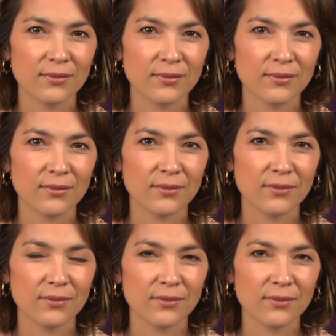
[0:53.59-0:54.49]

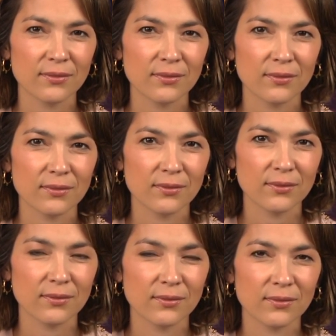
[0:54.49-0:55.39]

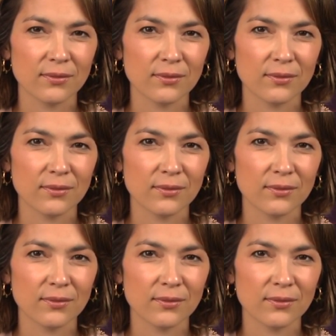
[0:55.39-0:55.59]
This person isn't speaking.